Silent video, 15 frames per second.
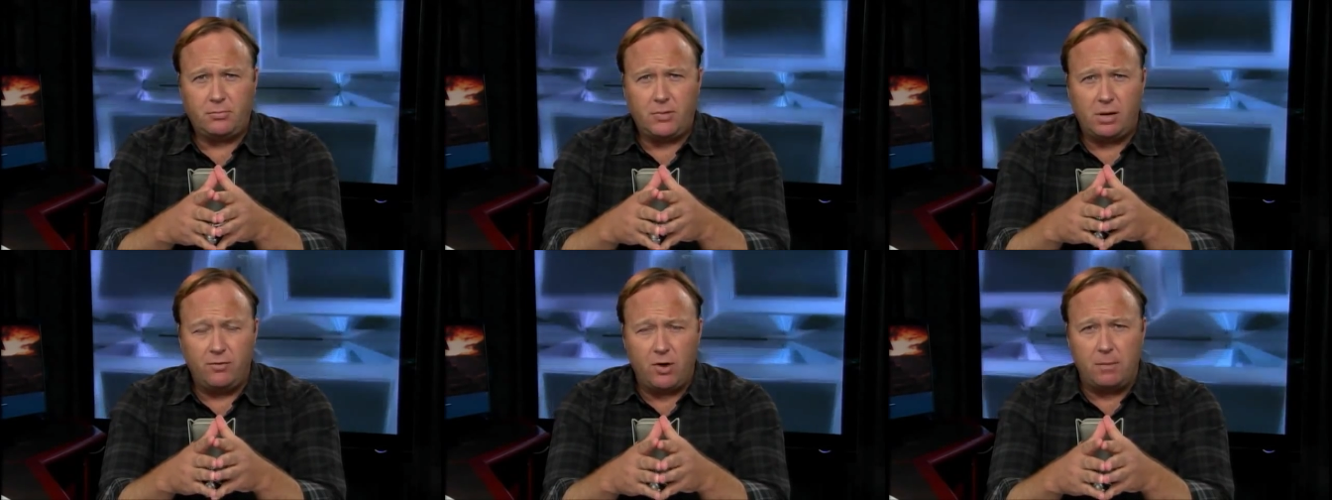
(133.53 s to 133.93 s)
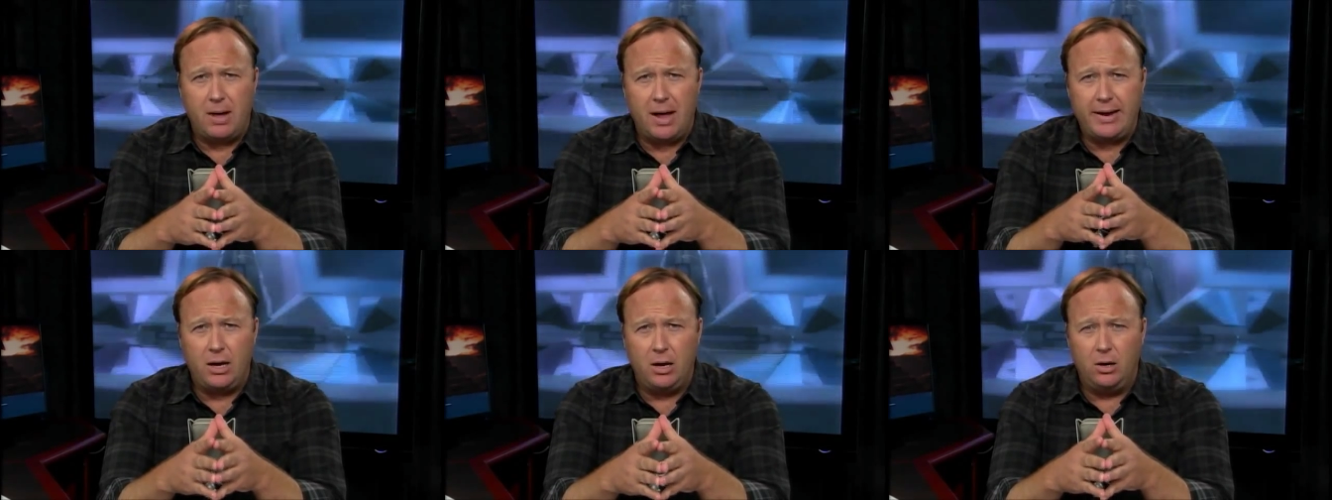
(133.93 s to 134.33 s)
from
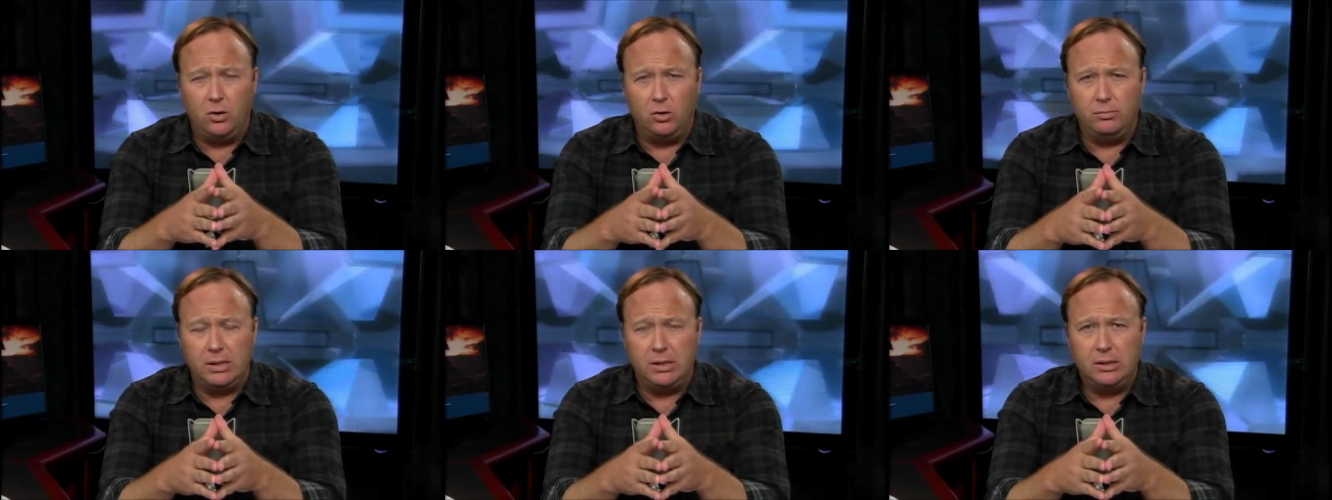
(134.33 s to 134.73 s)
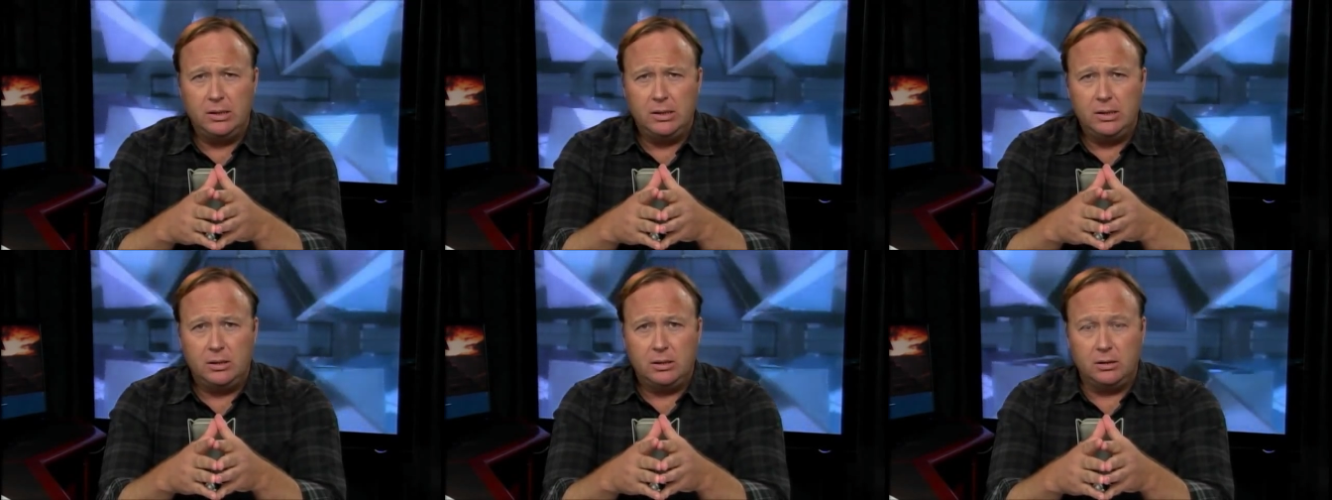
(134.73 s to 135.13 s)
my home. I
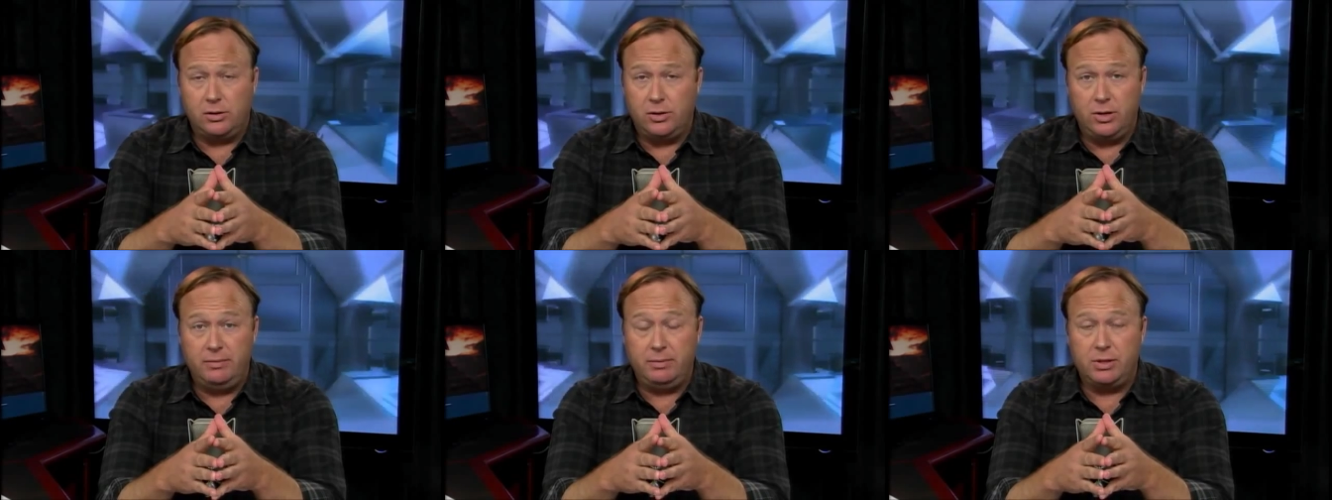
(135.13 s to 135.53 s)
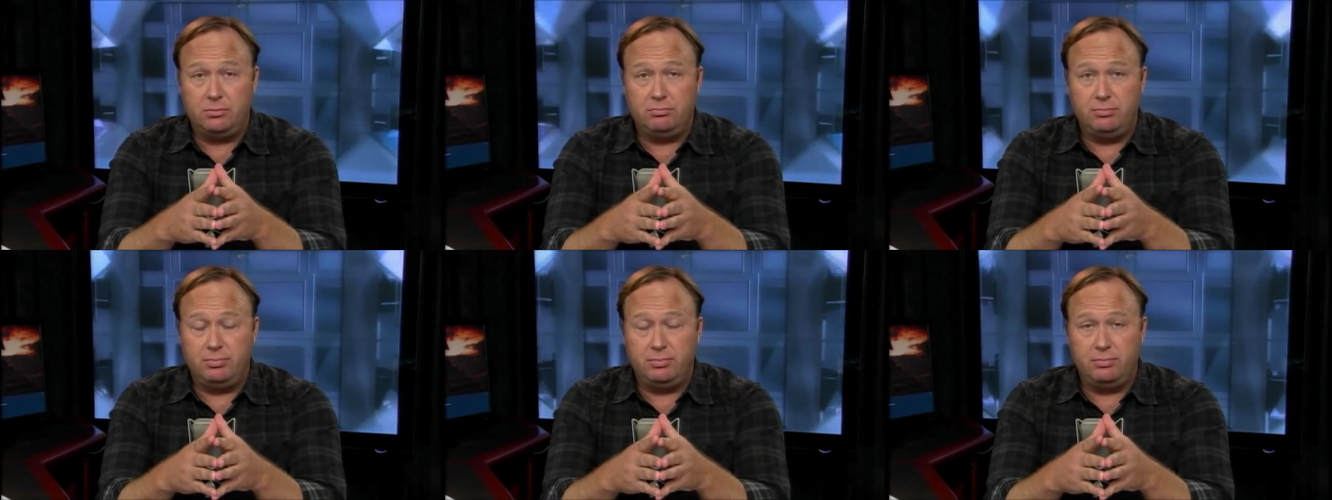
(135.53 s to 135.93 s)
couldn't even
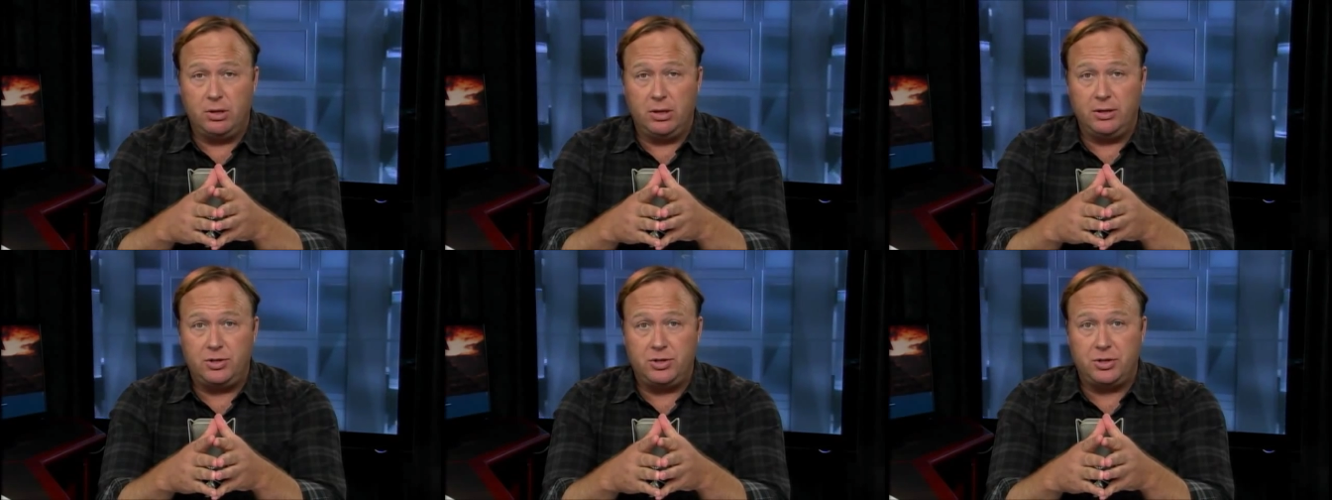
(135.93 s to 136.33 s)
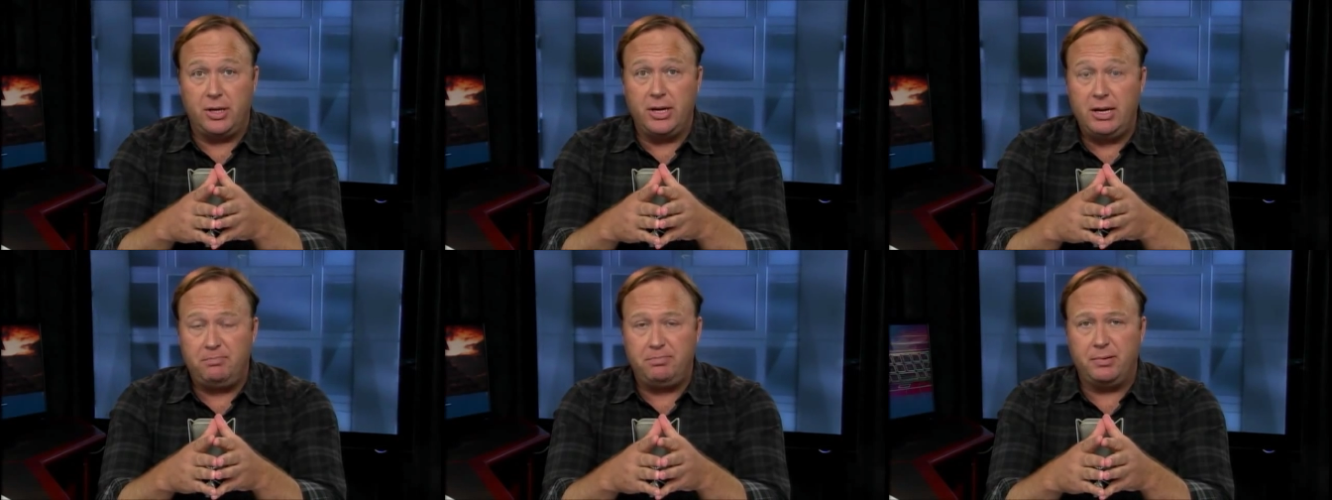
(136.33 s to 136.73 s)
really
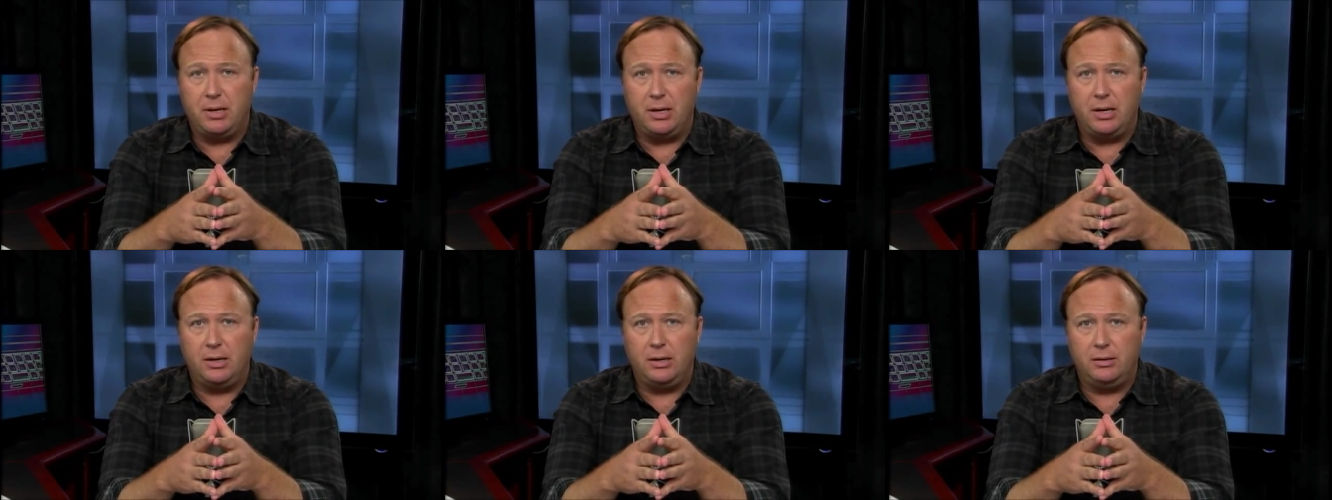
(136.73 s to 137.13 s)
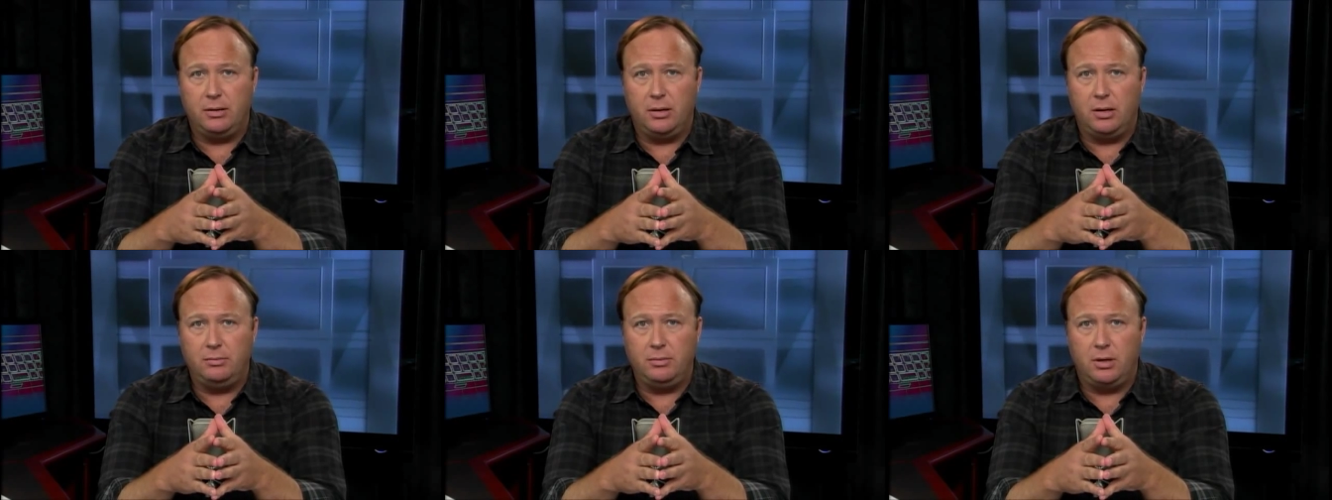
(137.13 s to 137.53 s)
sleep
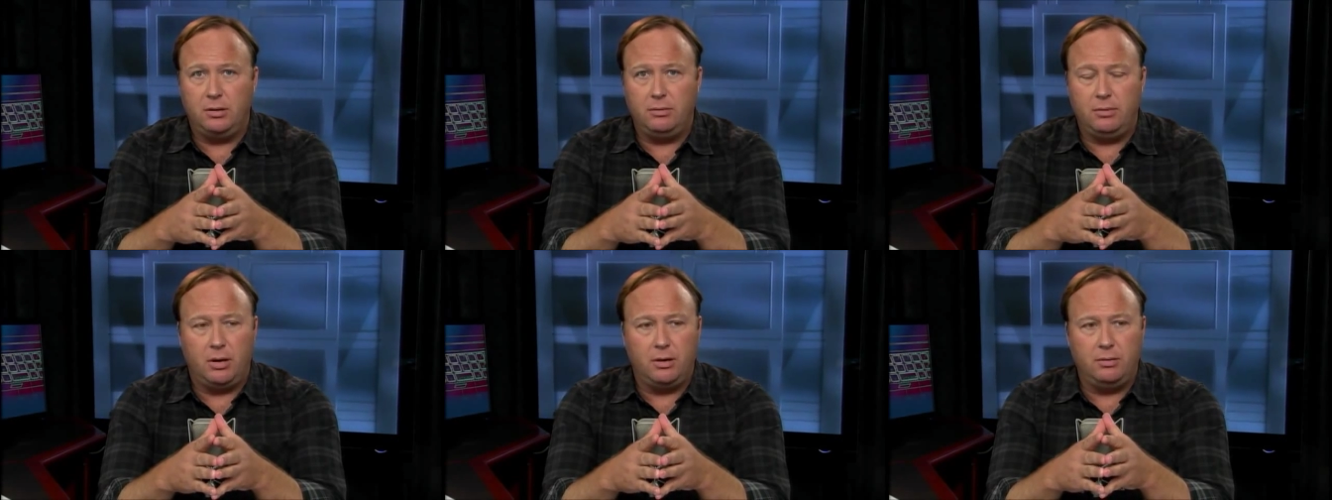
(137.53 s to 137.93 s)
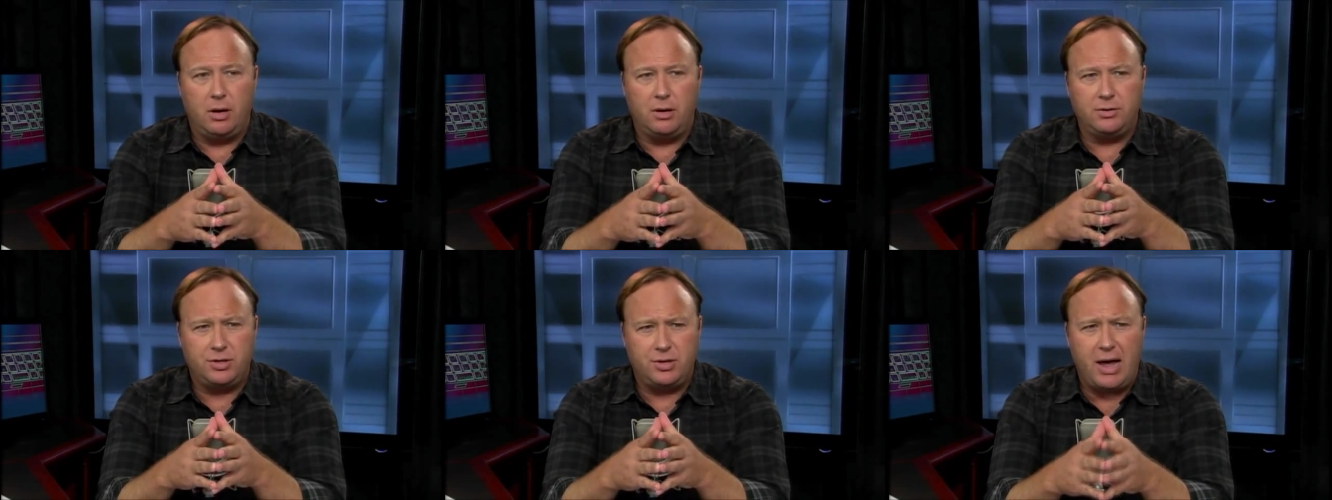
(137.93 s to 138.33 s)

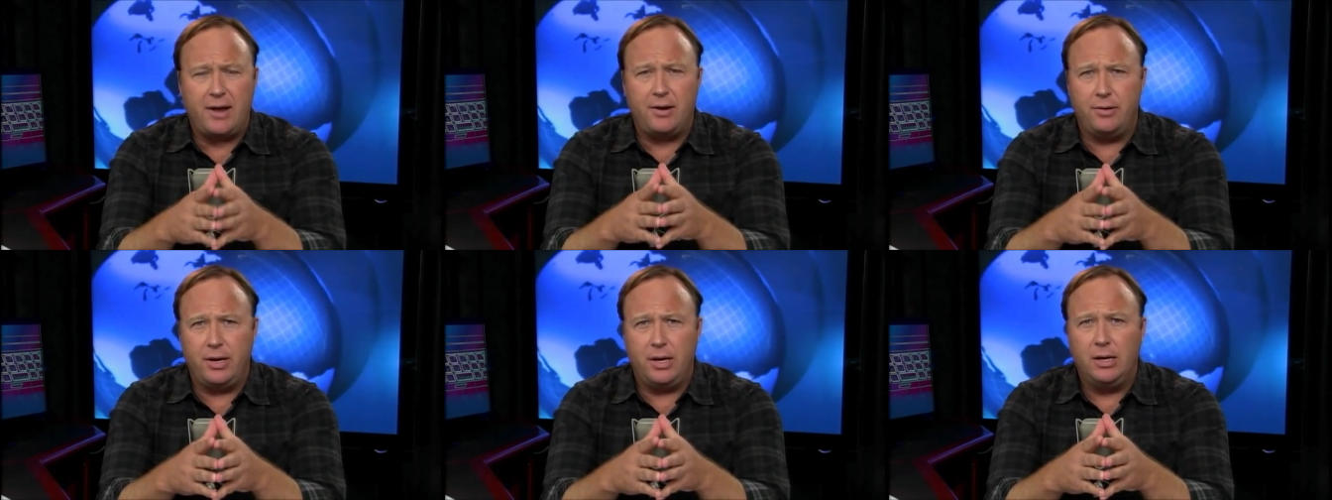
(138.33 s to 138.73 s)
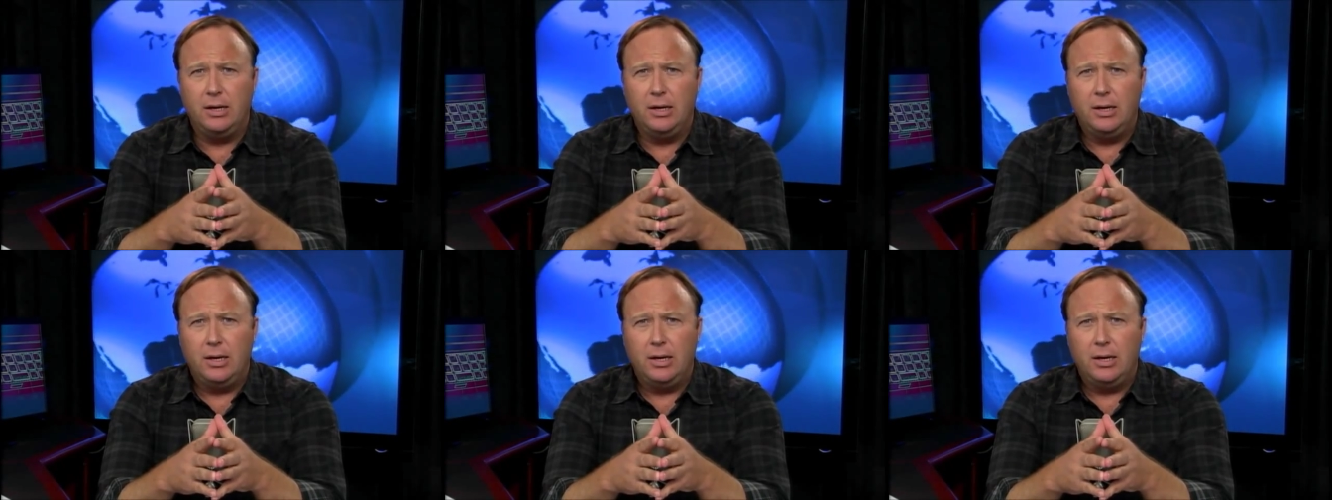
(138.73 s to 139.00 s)
on Saturday,